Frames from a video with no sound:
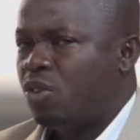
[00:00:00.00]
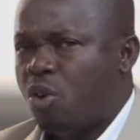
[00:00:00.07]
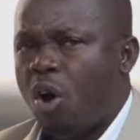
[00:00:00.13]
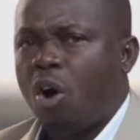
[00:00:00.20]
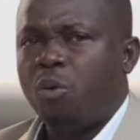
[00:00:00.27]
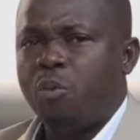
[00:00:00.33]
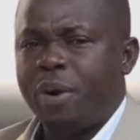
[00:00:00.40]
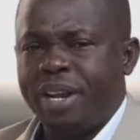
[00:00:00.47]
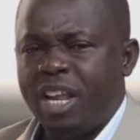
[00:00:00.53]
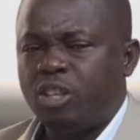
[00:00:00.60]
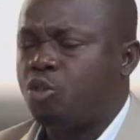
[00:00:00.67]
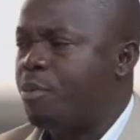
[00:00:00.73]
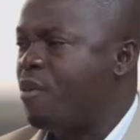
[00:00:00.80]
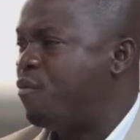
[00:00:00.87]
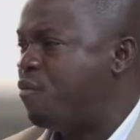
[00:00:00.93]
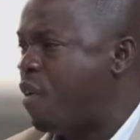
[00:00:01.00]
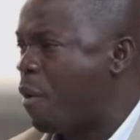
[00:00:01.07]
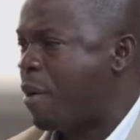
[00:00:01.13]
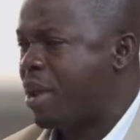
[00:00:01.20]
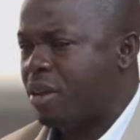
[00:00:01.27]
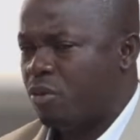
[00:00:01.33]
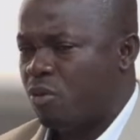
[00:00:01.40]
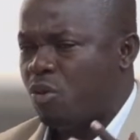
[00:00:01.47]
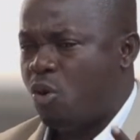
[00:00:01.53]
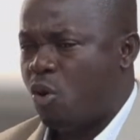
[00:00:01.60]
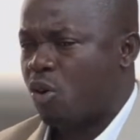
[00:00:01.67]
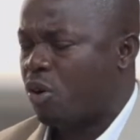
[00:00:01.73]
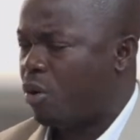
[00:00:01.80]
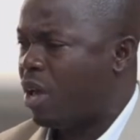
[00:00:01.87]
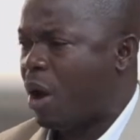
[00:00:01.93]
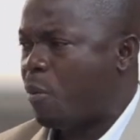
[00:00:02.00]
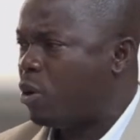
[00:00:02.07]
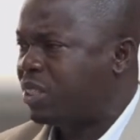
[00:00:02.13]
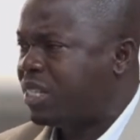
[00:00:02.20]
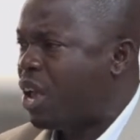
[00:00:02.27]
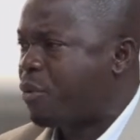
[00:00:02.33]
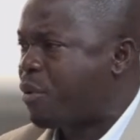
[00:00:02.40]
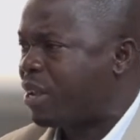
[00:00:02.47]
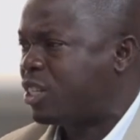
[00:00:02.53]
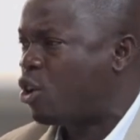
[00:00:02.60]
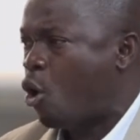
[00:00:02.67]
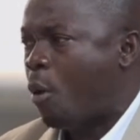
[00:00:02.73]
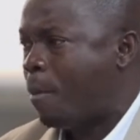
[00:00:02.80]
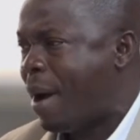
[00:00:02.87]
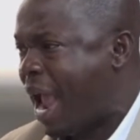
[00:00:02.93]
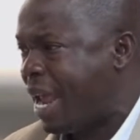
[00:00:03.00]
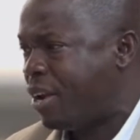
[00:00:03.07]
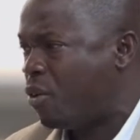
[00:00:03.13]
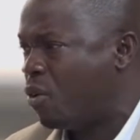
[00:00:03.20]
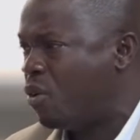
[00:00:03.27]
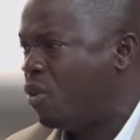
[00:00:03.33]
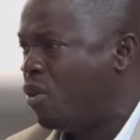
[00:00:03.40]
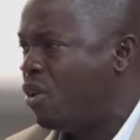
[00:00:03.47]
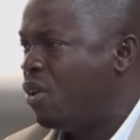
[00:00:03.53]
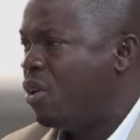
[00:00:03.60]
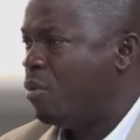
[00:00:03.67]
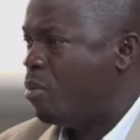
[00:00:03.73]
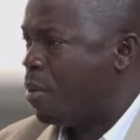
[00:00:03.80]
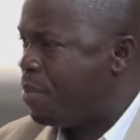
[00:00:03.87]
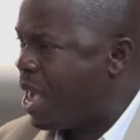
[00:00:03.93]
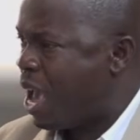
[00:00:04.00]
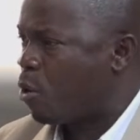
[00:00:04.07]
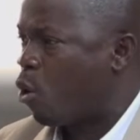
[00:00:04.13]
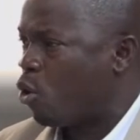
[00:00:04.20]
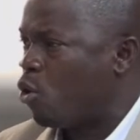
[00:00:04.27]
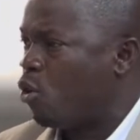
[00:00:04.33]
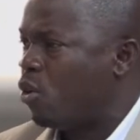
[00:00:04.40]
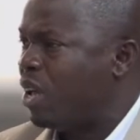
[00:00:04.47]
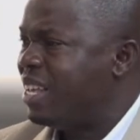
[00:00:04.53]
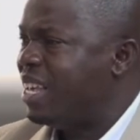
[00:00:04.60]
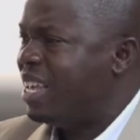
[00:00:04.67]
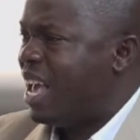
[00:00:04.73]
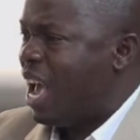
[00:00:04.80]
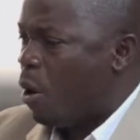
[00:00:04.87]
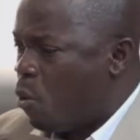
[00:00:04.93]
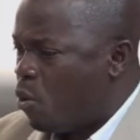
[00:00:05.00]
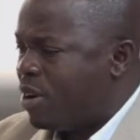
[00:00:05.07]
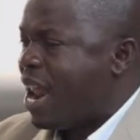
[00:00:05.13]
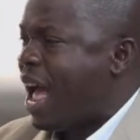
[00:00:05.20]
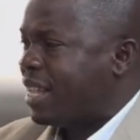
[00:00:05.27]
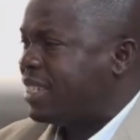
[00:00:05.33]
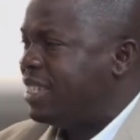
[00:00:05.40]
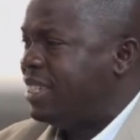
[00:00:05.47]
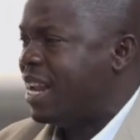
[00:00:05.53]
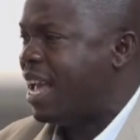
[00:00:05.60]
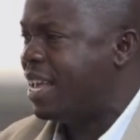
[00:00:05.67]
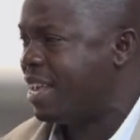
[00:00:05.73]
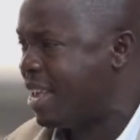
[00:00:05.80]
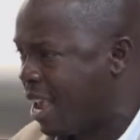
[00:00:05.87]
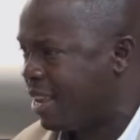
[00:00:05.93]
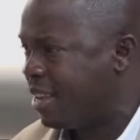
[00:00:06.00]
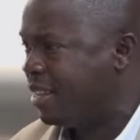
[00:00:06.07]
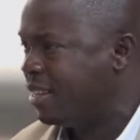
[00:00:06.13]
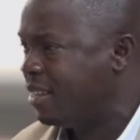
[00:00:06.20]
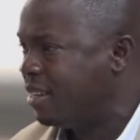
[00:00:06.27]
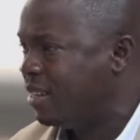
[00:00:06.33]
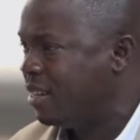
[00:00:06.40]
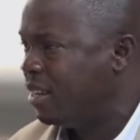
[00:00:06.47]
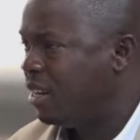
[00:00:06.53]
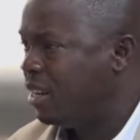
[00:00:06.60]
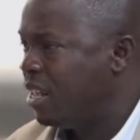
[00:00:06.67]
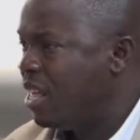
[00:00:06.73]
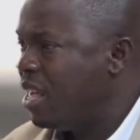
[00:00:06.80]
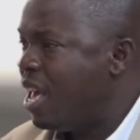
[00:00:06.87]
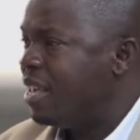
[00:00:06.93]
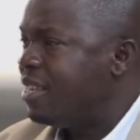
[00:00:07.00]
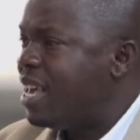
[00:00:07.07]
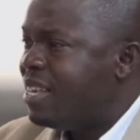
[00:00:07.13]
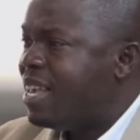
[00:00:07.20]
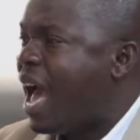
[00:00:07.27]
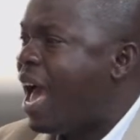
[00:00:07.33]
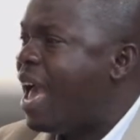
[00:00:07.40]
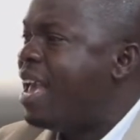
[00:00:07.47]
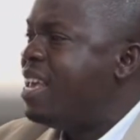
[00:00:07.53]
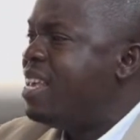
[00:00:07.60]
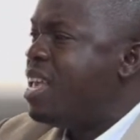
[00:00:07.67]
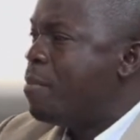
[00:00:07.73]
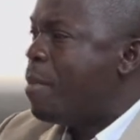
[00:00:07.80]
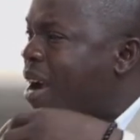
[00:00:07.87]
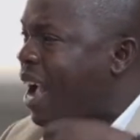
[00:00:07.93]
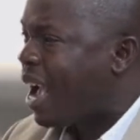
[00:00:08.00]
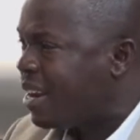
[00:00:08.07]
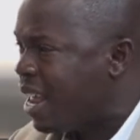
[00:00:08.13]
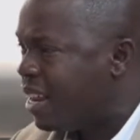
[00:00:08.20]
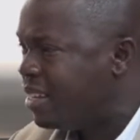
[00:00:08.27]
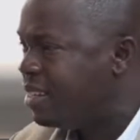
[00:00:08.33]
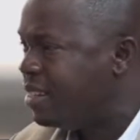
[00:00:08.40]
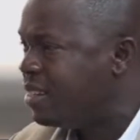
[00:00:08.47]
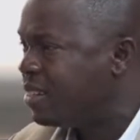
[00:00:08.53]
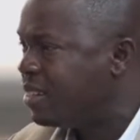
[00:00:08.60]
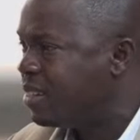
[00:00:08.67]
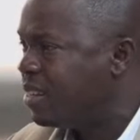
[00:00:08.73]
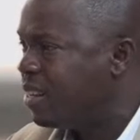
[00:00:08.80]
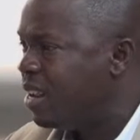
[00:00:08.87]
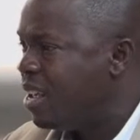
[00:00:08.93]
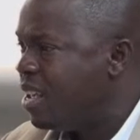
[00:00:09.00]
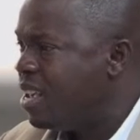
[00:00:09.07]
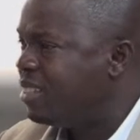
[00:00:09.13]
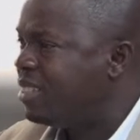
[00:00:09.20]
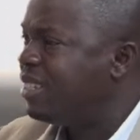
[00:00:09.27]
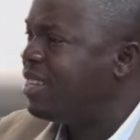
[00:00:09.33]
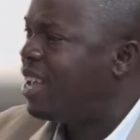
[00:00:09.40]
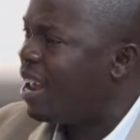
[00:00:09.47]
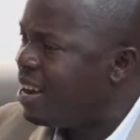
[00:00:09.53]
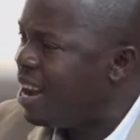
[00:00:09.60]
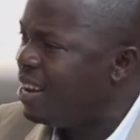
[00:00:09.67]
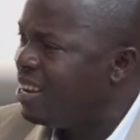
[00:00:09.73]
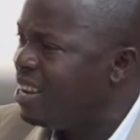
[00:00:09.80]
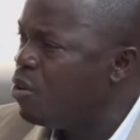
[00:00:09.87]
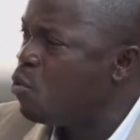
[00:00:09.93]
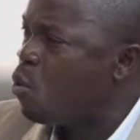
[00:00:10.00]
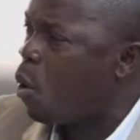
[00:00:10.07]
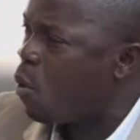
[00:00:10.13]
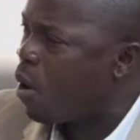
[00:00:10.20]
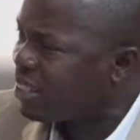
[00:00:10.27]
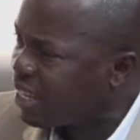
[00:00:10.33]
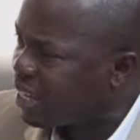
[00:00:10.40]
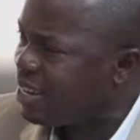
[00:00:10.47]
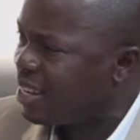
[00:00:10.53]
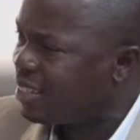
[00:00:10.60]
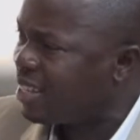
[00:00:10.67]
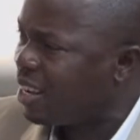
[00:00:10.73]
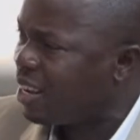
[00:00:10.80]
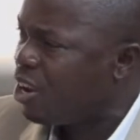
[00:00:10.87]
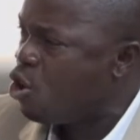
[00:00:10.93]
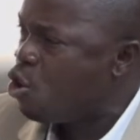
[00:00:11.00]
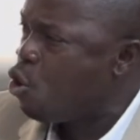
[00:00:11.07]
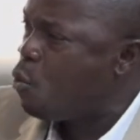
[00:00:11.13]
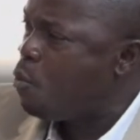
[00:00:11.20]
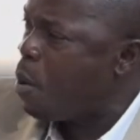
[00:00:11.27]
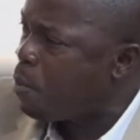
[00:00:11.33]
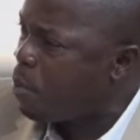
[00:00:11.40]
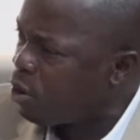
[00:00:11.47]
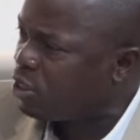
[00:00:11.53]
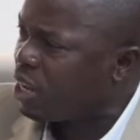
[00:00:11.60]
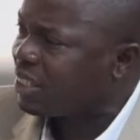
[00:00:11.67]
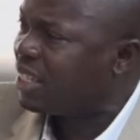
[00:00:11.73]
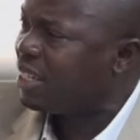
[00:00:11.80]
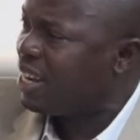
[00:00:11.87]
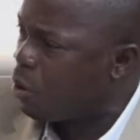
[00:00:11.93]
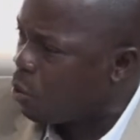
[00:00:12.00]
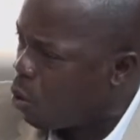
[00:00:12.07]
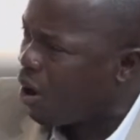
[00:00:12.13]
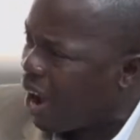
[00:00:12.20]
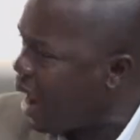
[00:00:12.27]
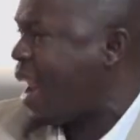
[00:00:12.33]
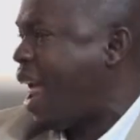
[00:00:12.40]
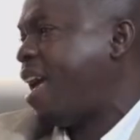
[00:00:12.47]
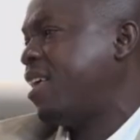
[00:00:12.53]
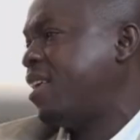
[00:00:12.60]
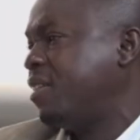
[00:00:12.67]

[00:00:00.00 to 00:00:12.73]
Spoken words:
No, we need to be very. Look, I was here, Cressy or mine. Baby, I cono, and what that thing I am. A year, a year, my gun and me. And the gun and me were once I say, who be protected in a wokana.